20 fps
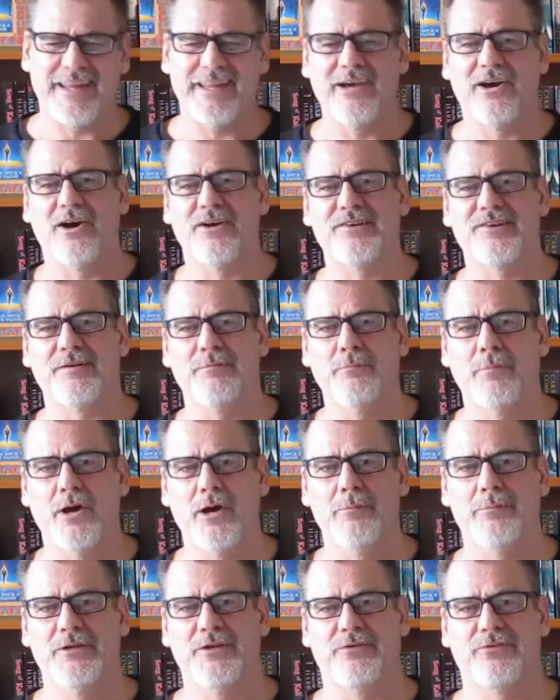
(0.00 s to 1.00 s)
there are some
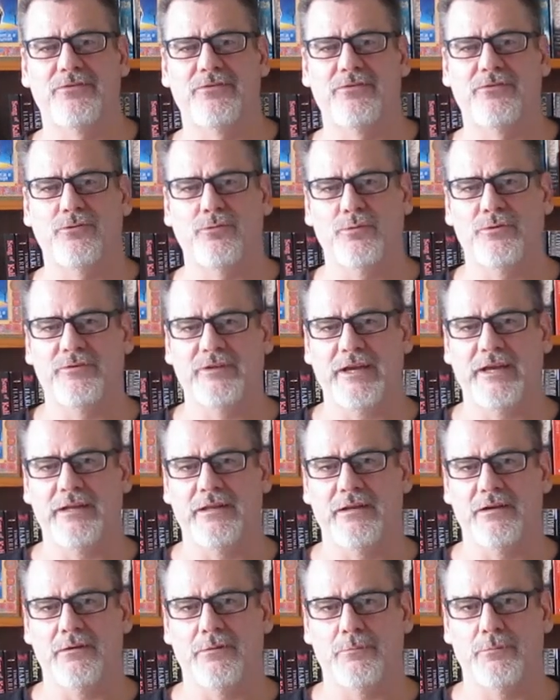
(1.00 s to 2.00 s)
moments towards the
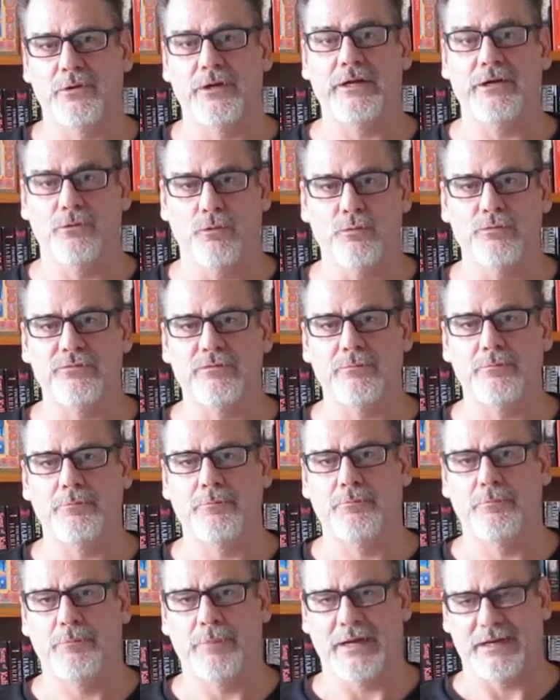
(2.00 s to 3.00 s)
end that are pretty awesome,
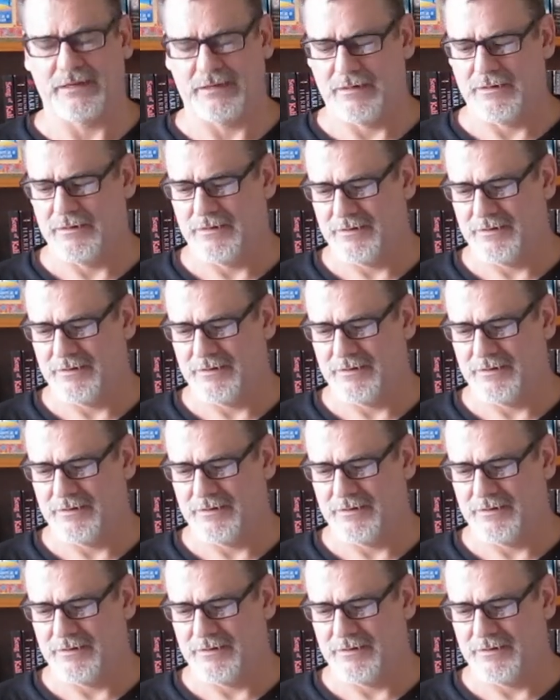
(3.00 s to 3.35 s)
but